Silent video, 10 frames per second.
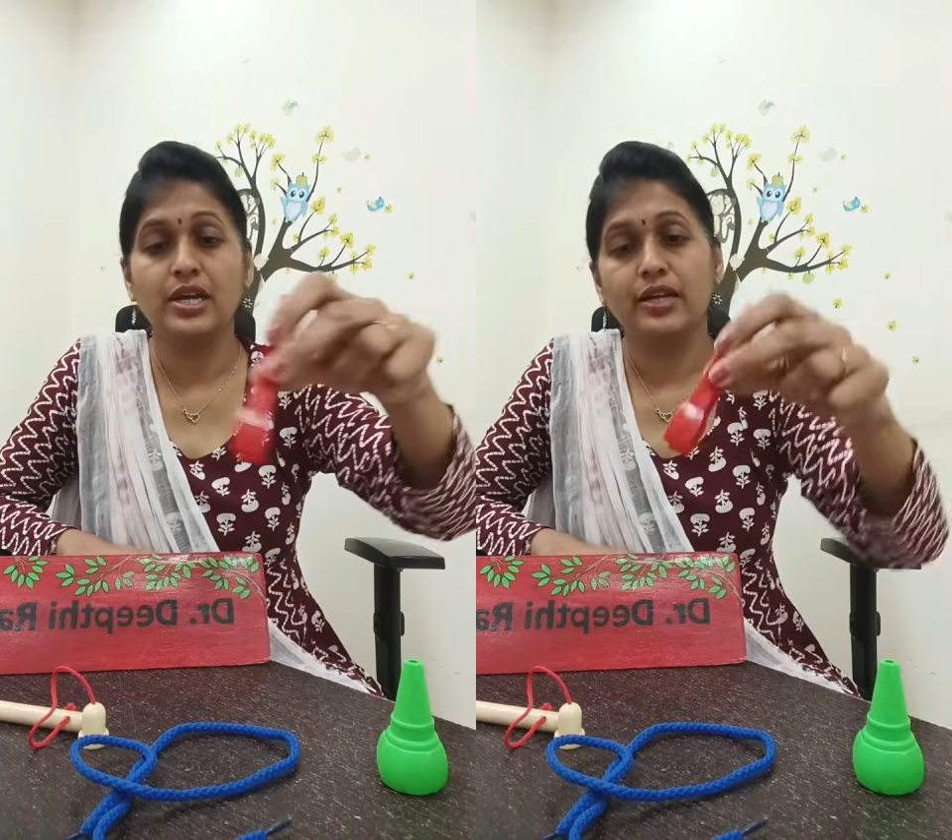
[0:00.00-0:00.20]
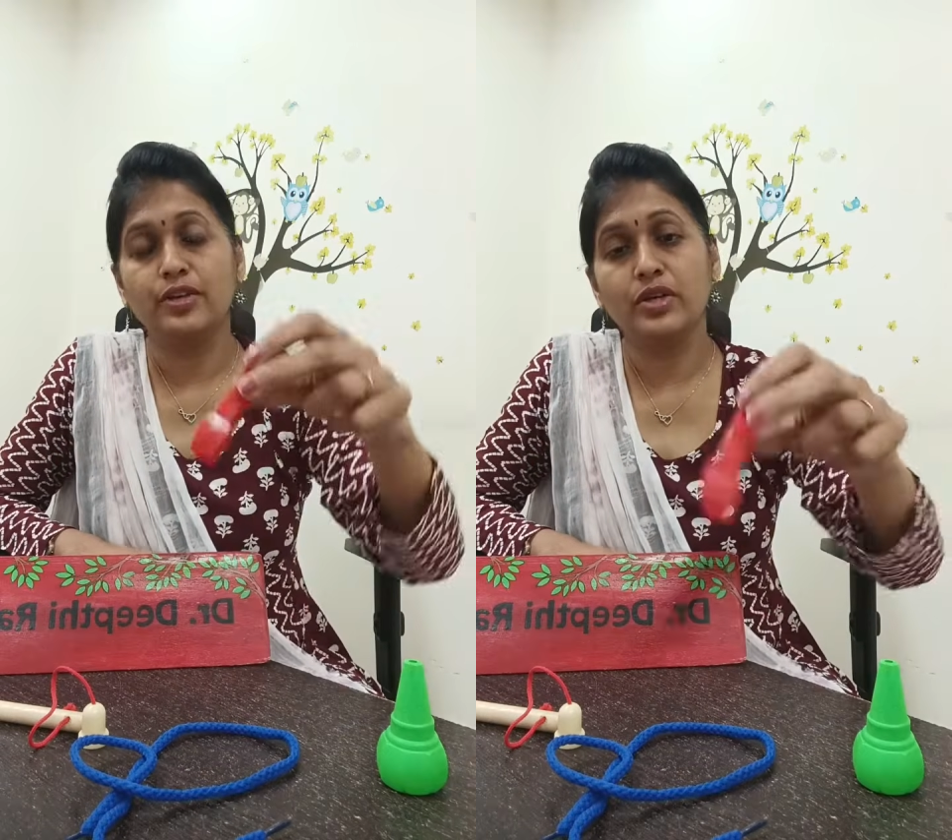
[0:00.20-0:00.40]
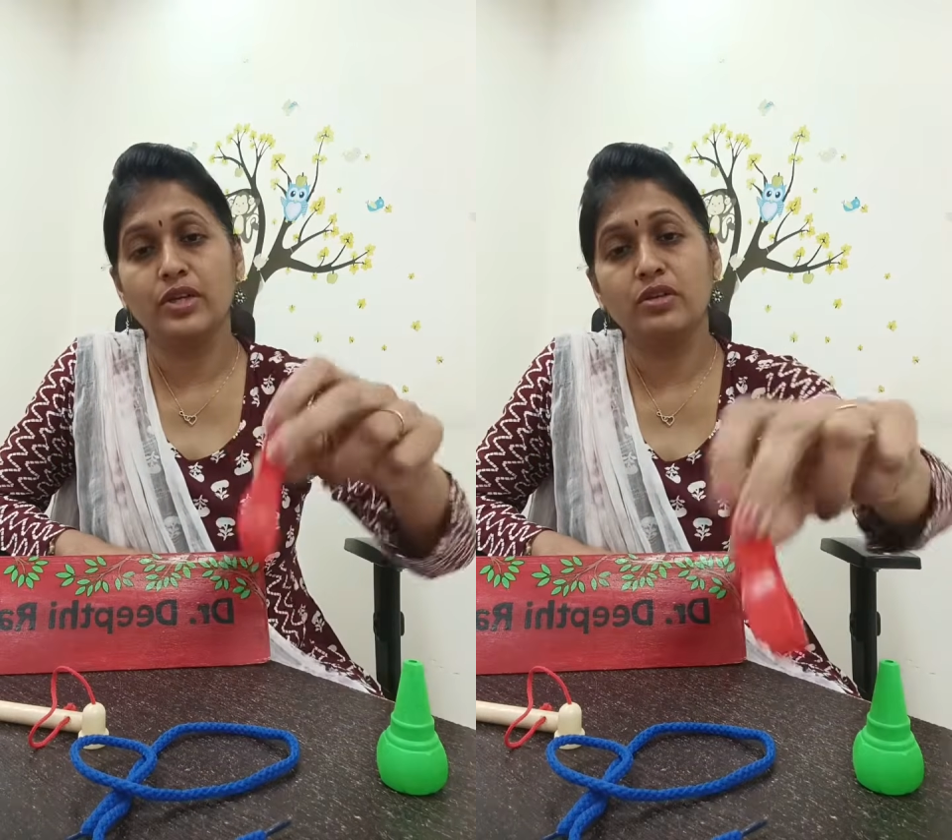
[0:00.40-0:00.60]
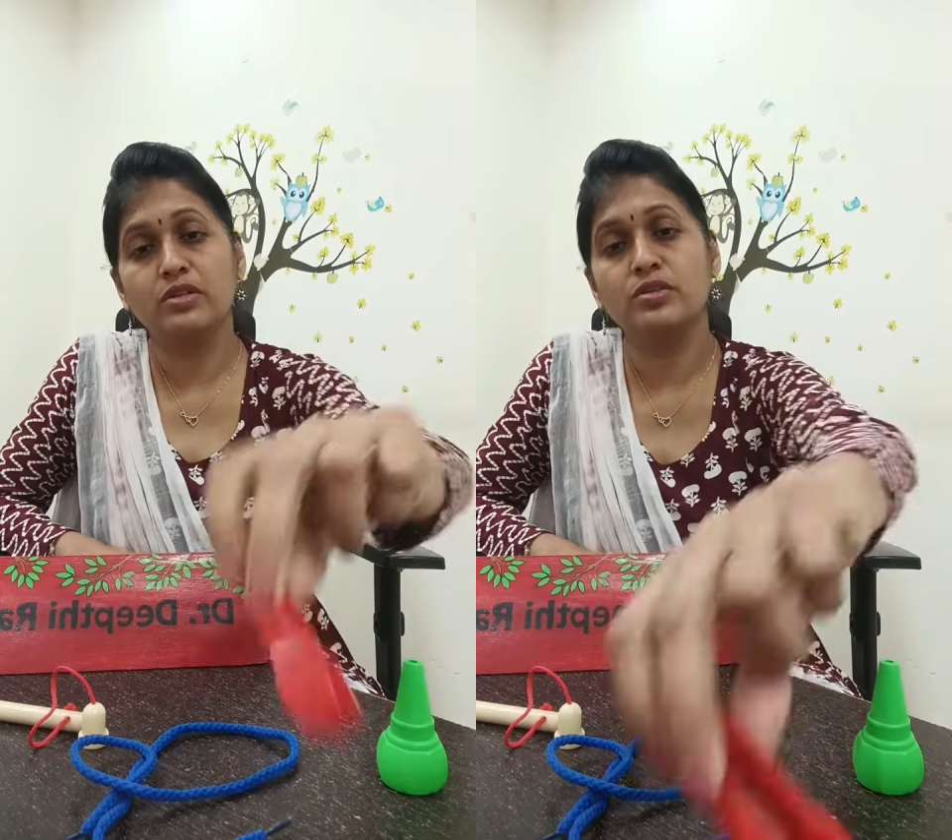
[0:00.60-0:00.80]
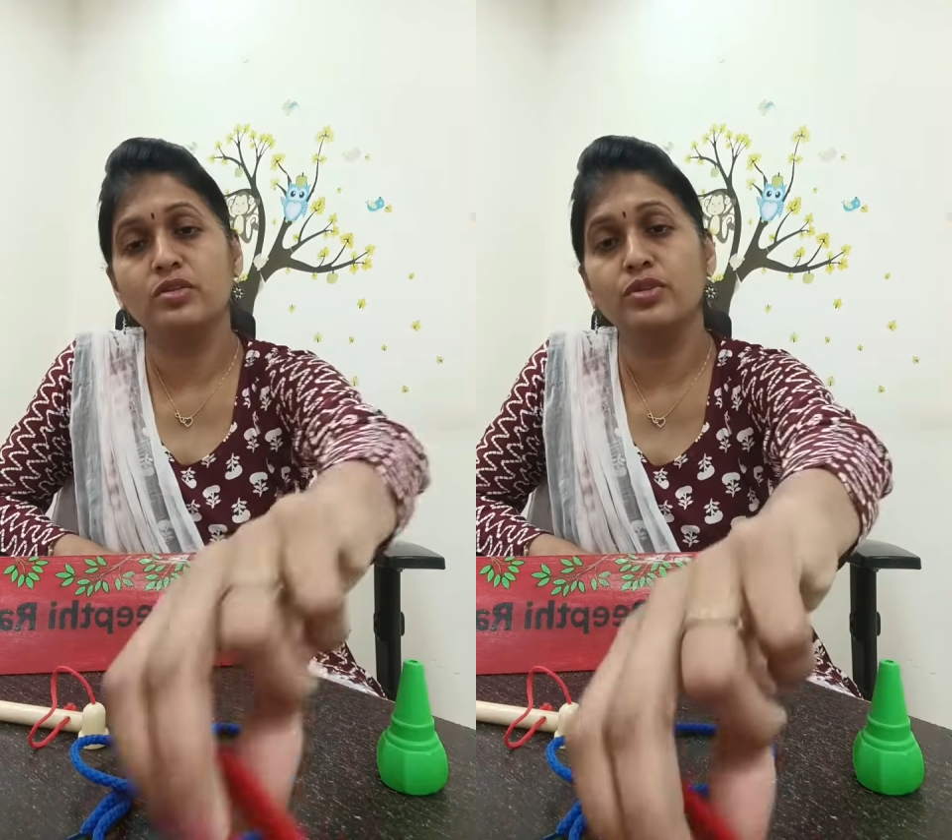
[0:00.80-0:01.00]
You can
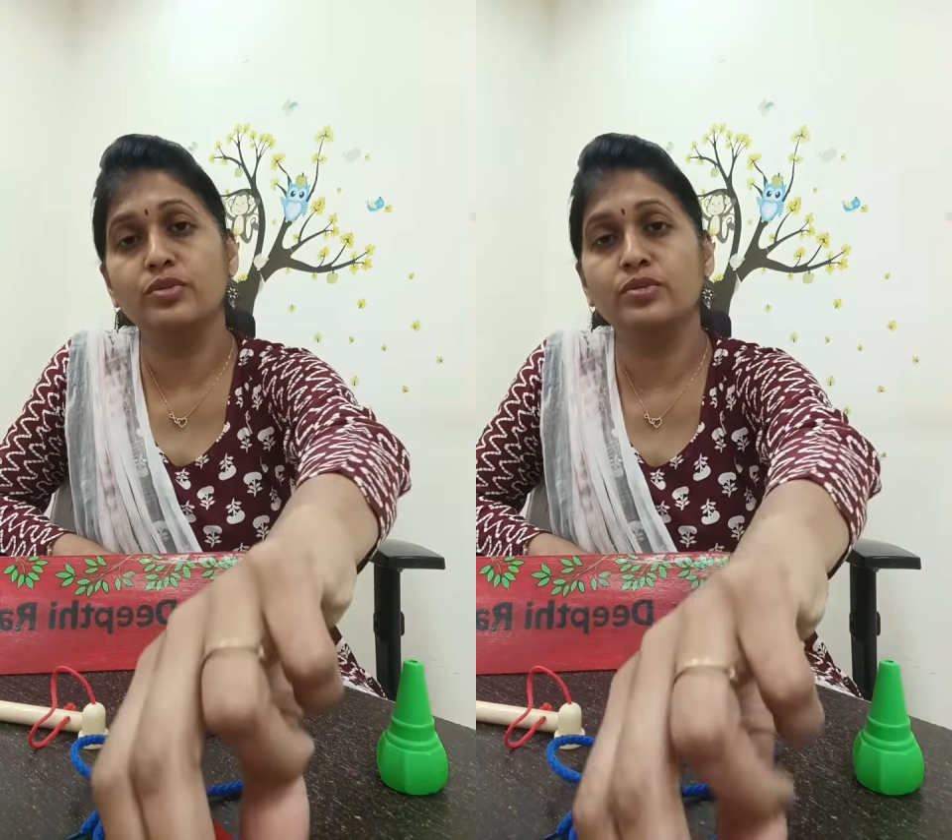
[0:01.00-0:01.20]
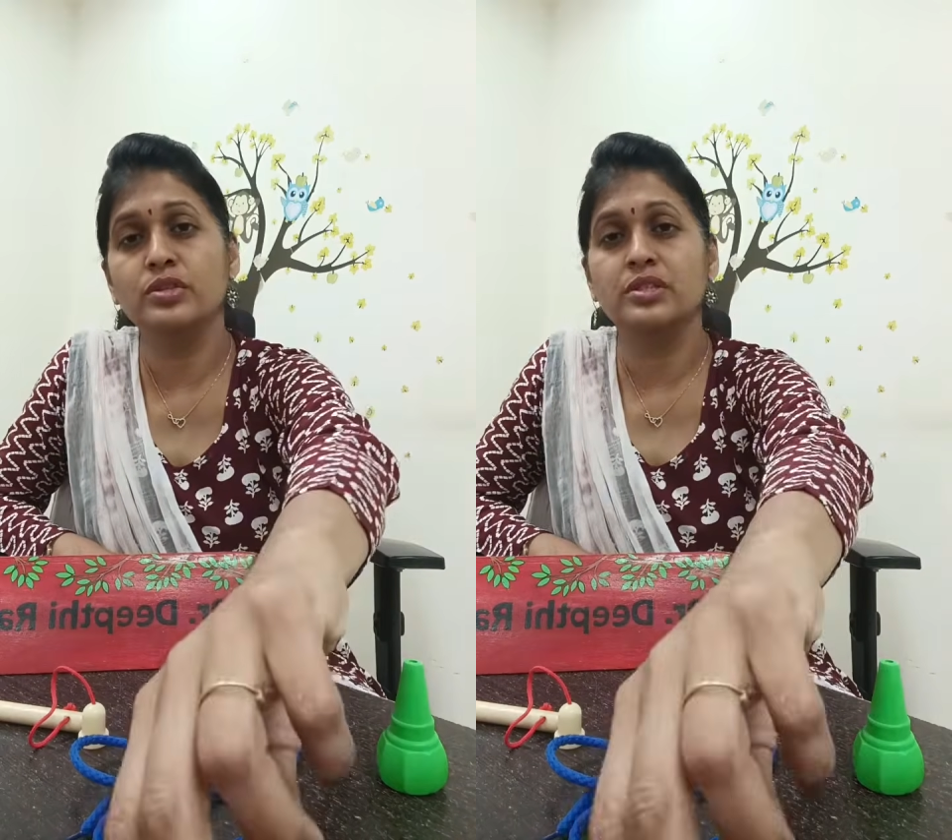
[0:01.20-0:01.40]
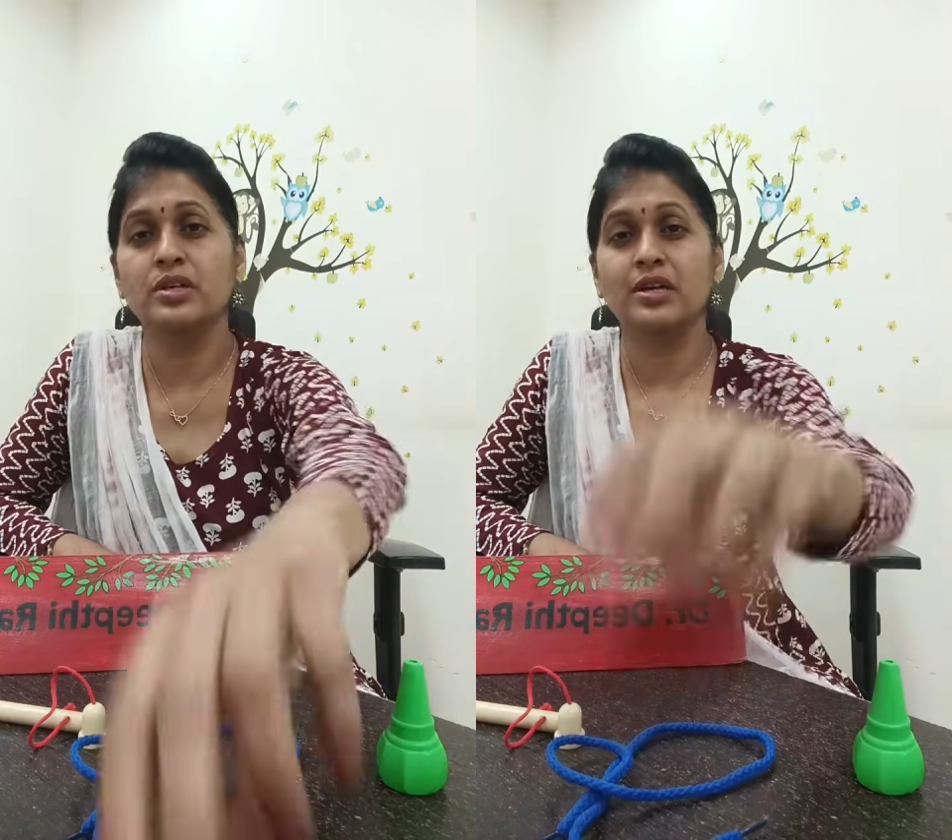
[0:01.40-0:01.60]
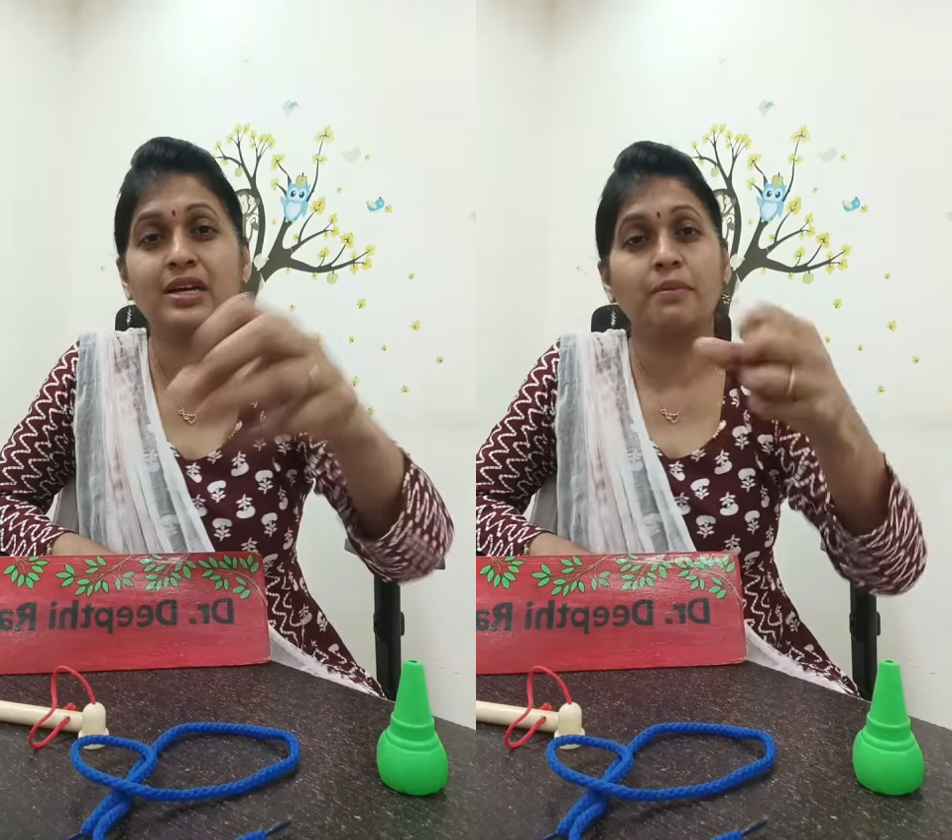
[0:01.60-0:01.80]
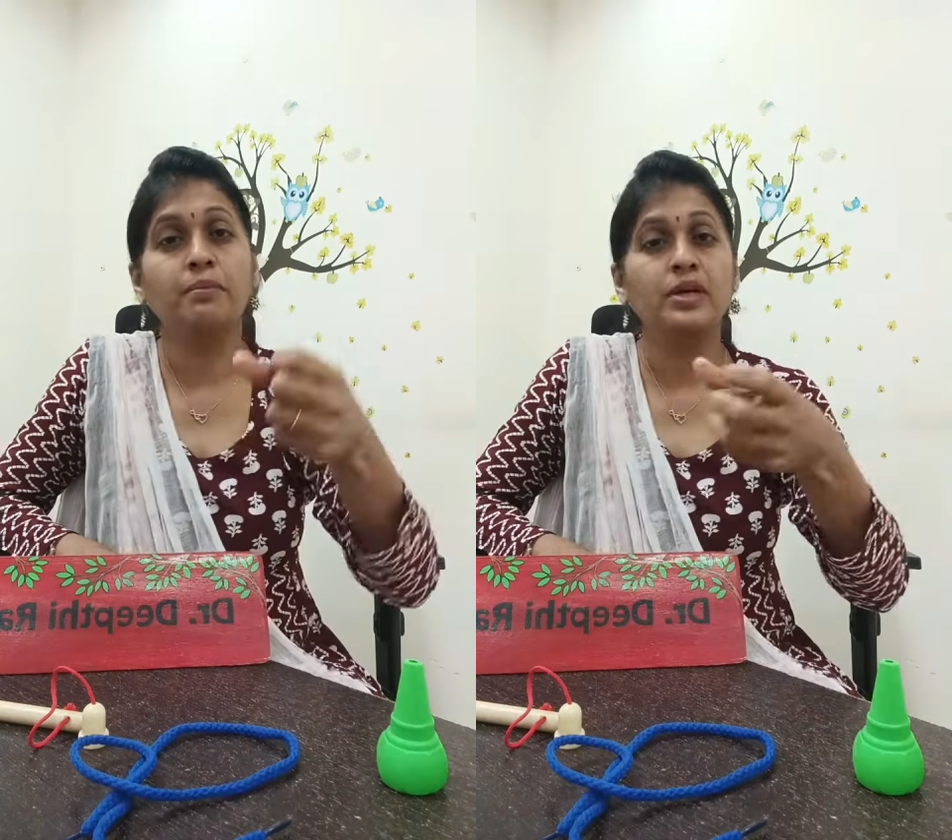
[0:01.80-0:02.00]
also use
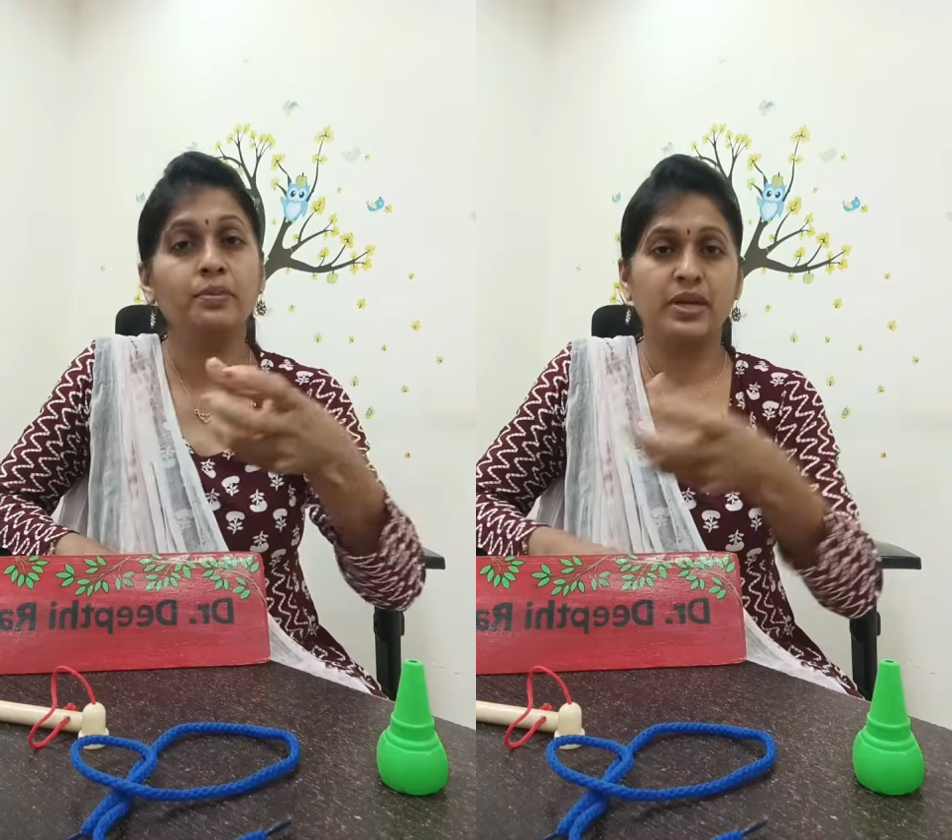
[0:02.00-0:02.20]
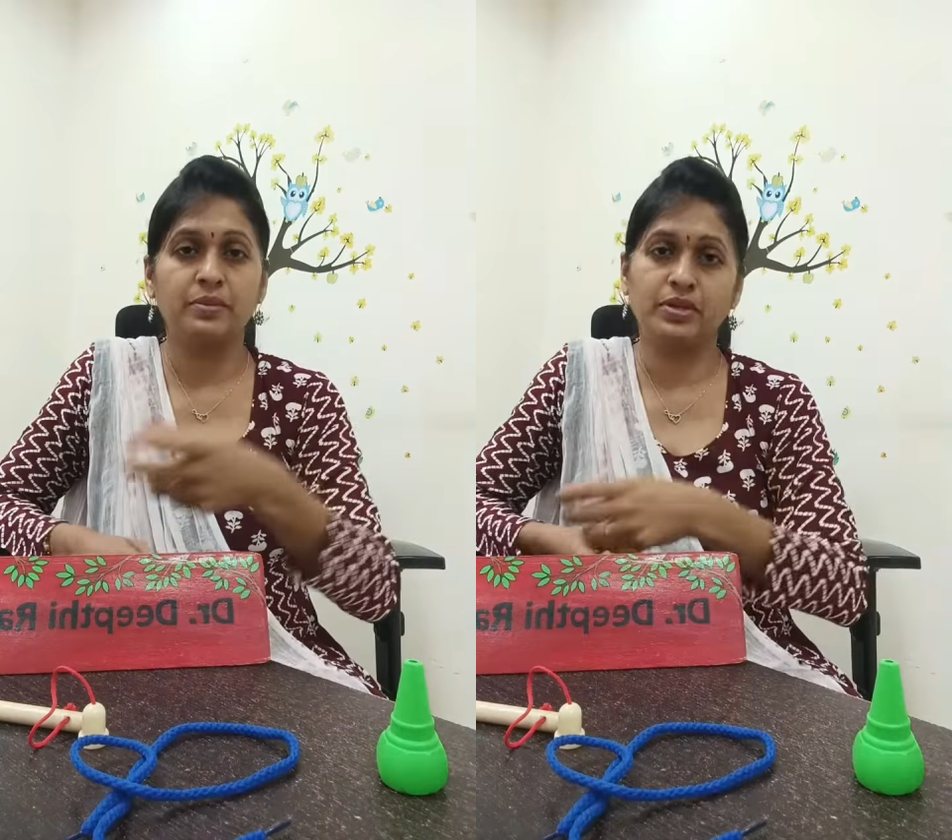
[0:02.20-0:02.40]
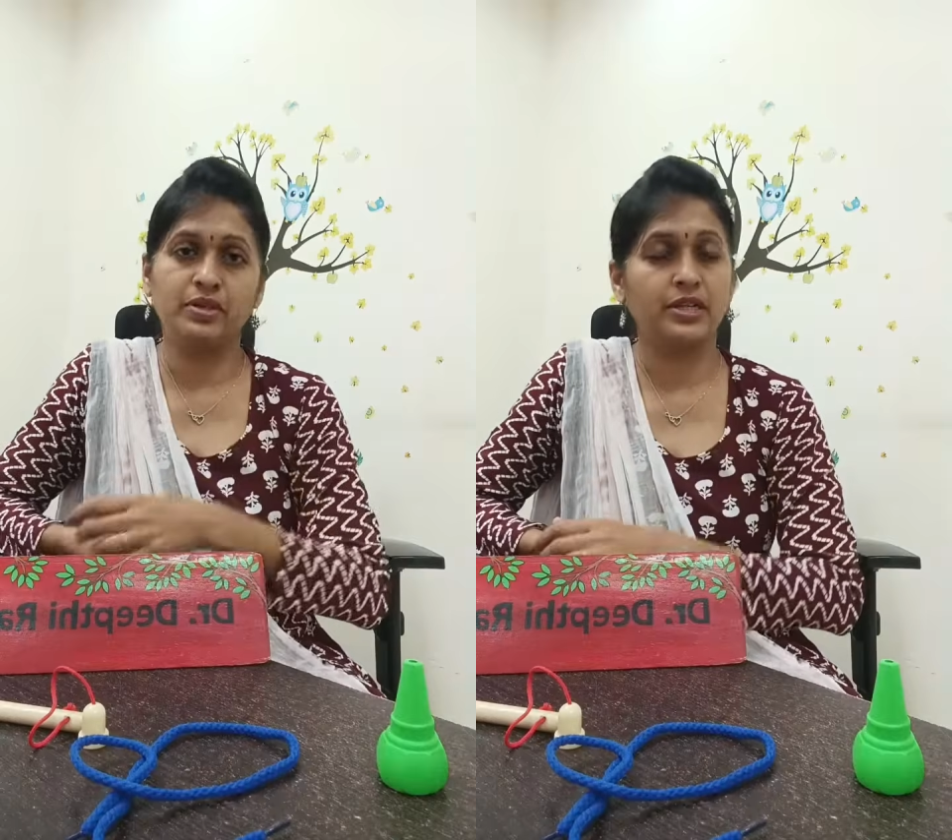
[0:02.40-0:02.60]
crumpled paper,